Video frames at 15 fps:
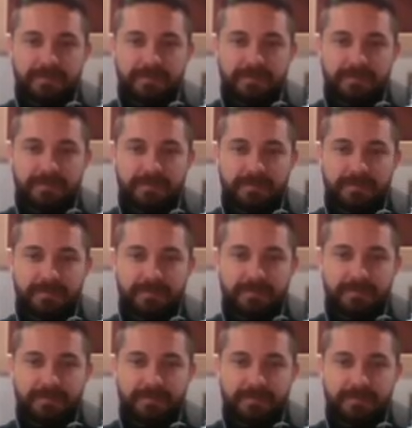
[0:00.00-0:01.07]

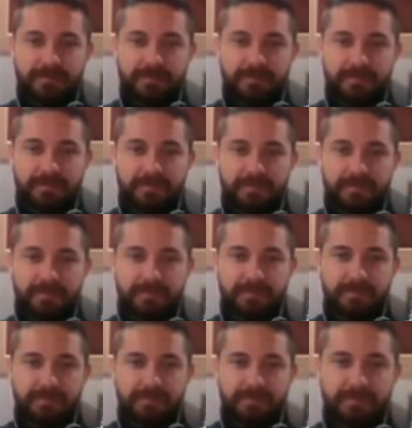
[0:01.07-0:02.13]

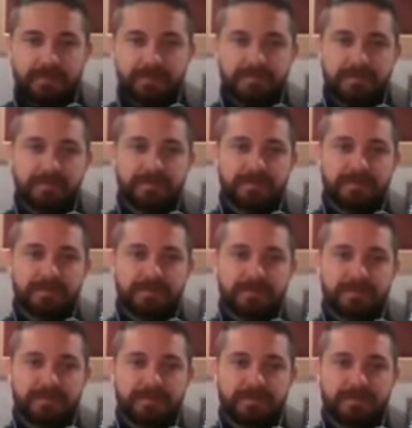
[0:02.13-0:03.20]

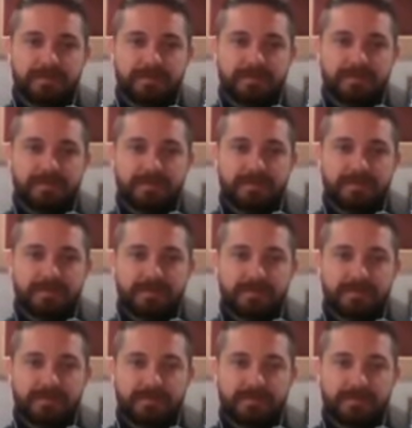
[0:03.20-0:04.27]

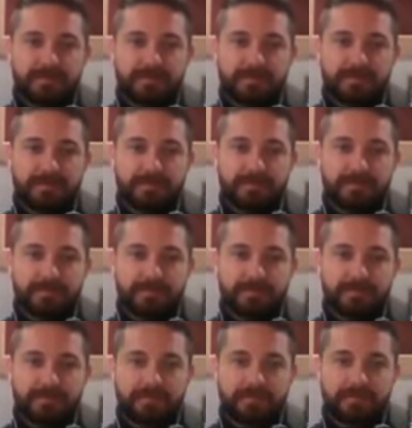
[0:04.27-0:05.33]

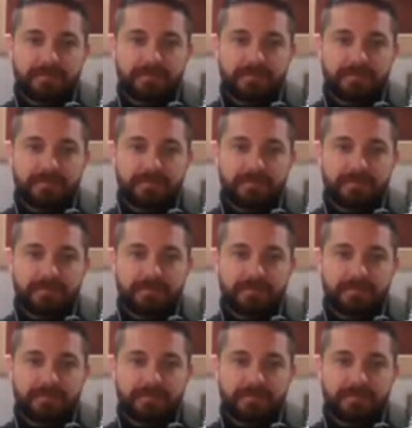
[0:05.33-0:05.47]
No words are spoken by the person on screen.